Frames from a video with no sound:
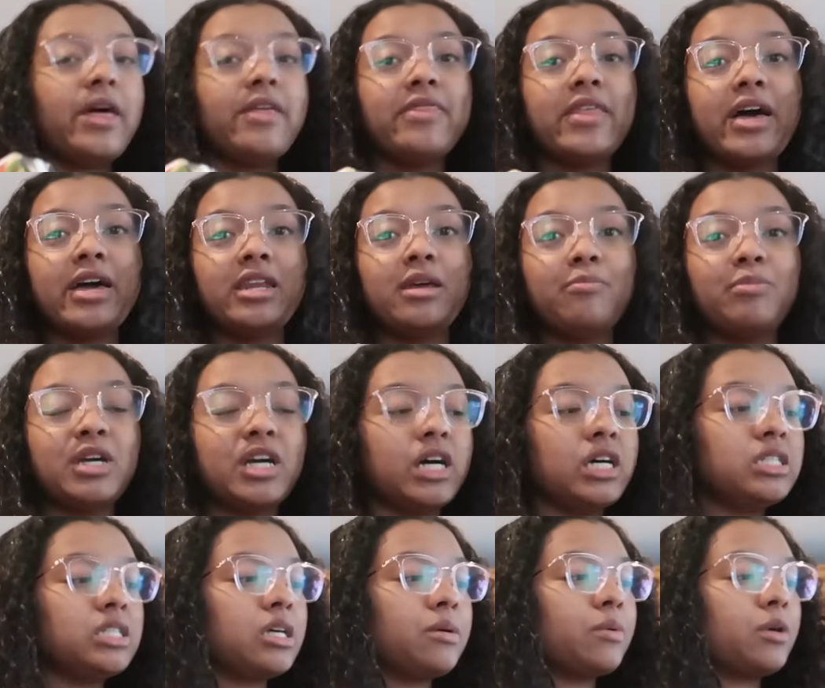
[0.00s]
And then
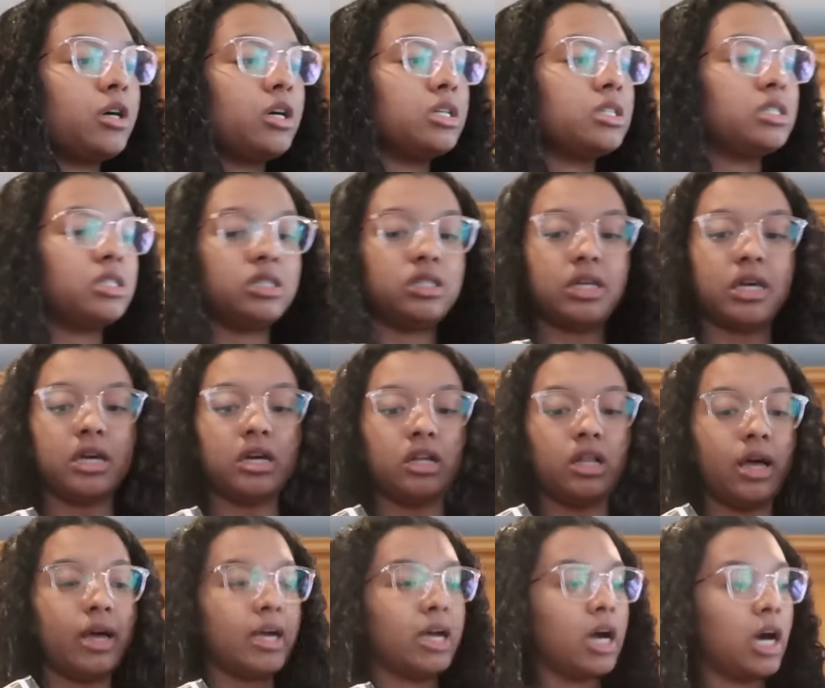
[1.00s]
because they were on sale, I